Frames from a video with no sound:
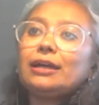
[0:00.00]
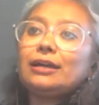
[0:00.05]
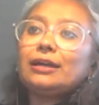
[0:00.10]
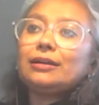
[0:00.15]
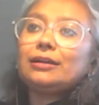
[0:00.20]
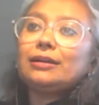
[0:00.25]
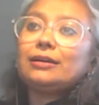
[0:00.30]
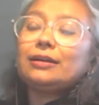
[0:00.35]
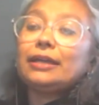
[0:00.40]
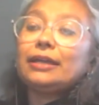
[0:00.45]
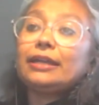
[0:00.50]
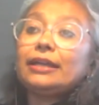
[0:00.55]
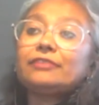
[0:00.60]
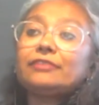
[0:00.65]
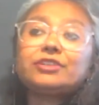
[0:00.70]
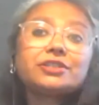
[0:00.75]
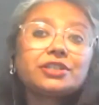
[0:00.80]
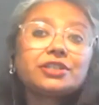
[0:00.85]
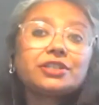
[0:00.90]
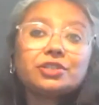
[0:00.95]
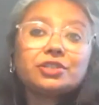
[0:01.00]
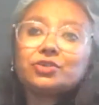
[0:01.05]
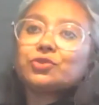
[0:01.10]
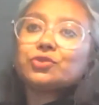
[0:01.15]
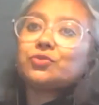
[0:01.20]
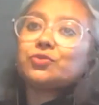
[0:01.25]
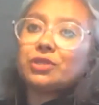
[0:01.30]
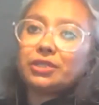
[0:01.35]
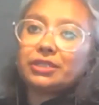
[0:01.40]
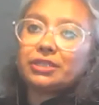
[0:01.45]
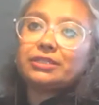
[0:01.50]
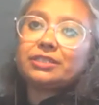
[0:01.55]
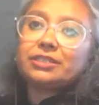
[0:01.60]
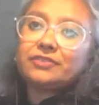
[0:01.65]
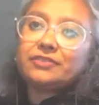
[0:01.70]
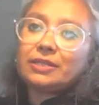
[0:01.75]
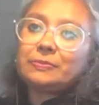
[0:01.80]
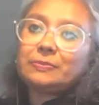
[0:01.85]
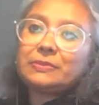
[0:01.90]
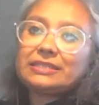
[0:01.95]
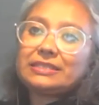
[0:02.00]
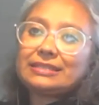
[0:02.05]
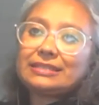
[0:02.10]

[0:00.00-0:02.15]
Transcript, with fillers: And I've continued to work in the development